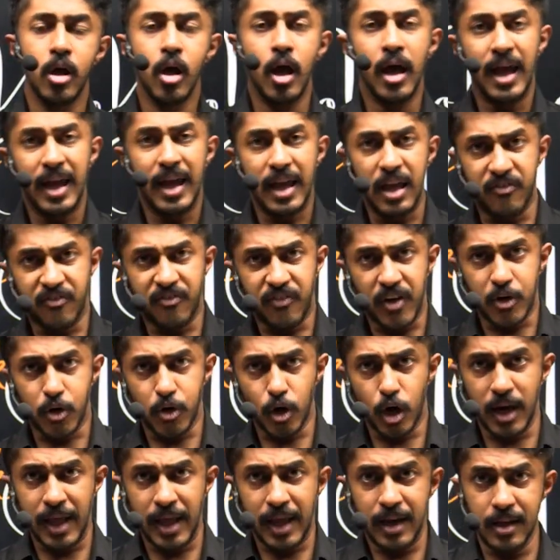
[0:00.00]
If at all
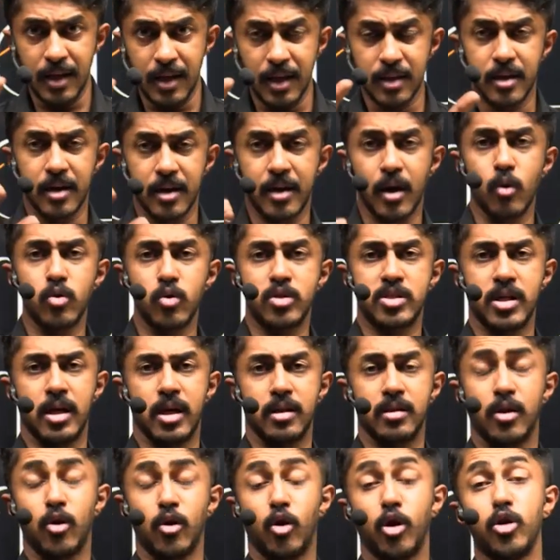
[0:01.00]
any other doubts are
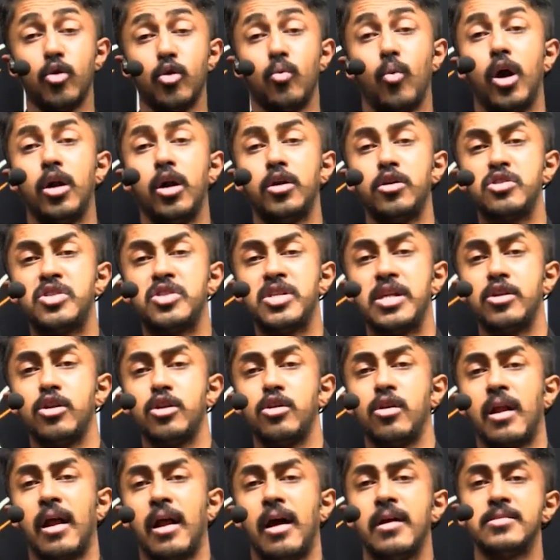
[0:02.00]
there, or you want to send in your
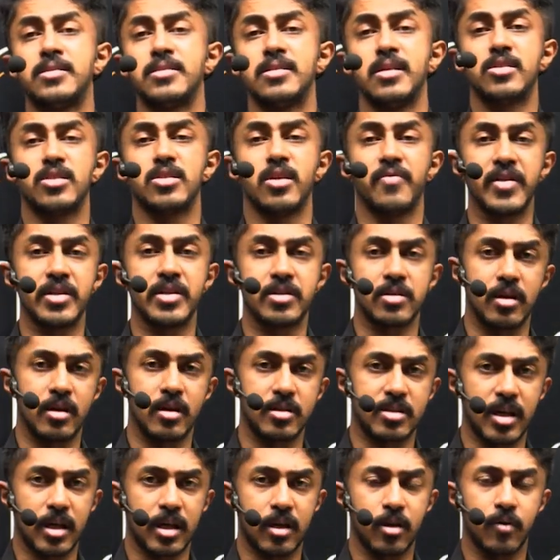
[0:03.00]
answers of internal
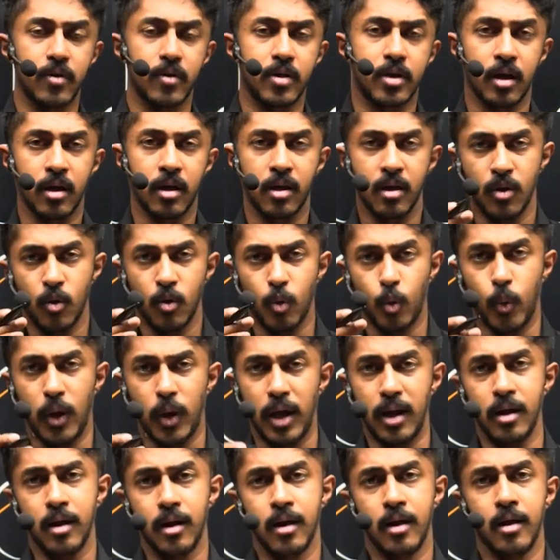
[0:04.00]
security, well,
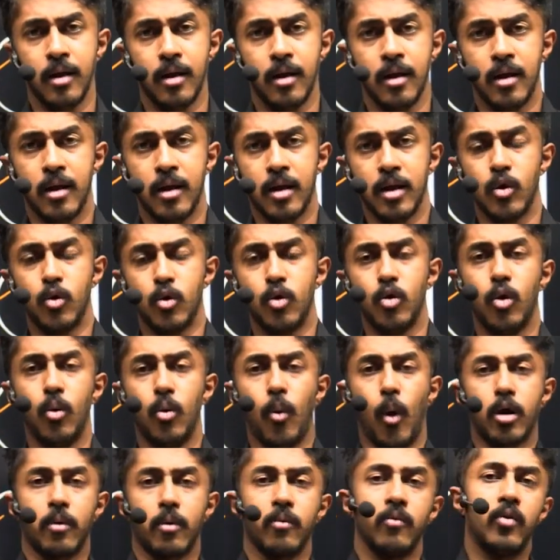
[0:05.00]
you know
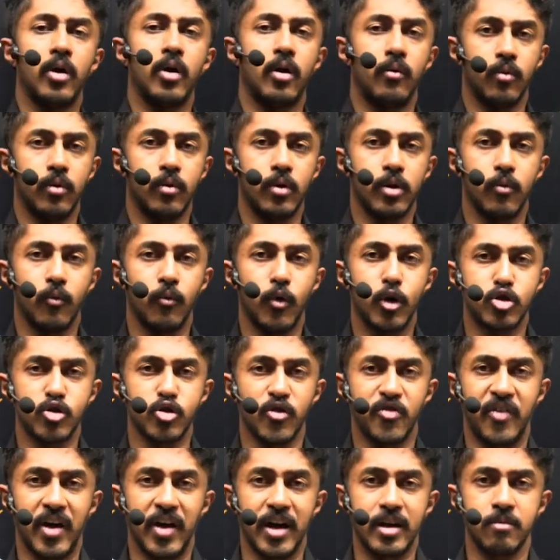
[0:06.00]
where to
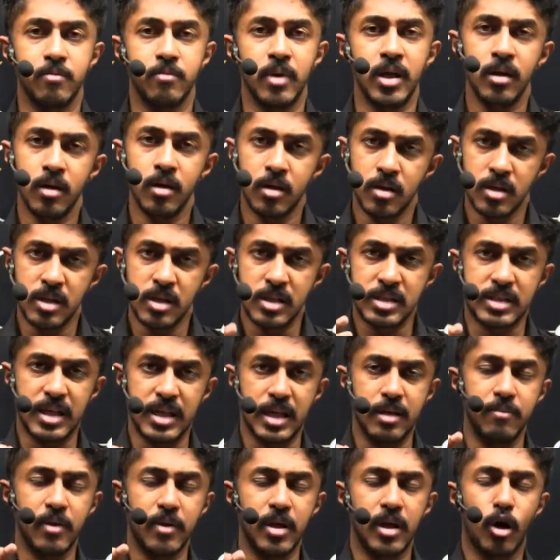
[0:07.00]
find me. Send
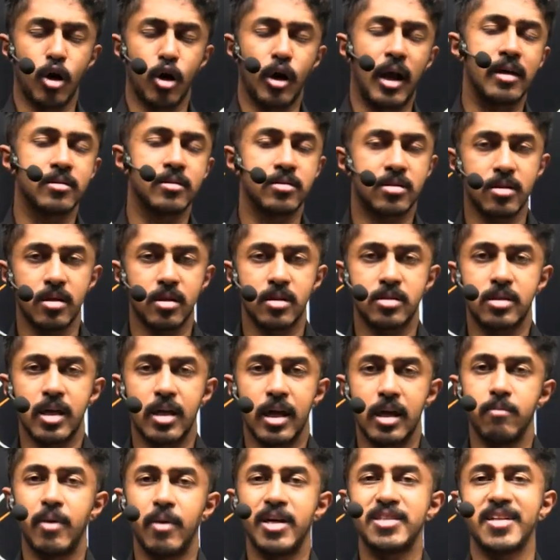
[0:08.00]
me your answers in
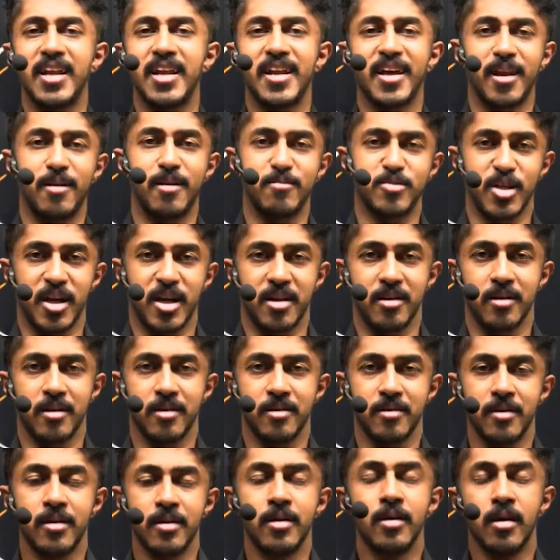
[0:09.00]
my Telegram channel.
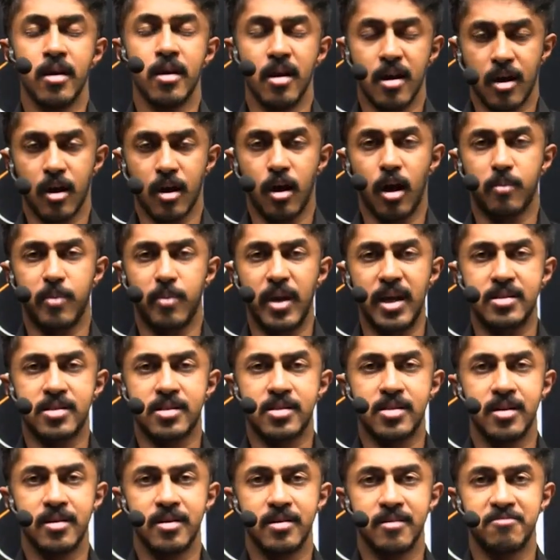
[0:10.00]
God bless.
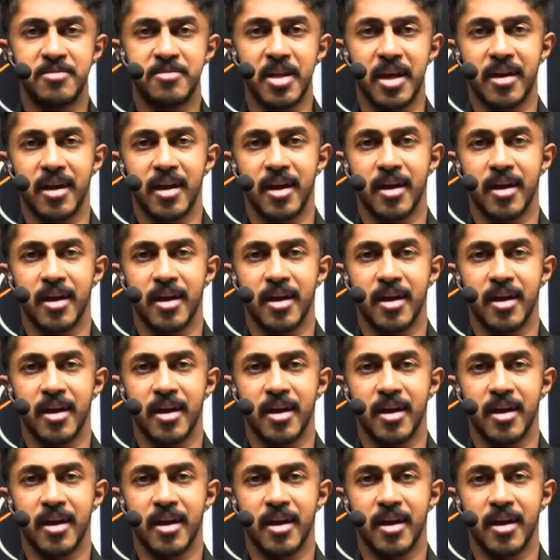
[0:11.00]
Take care.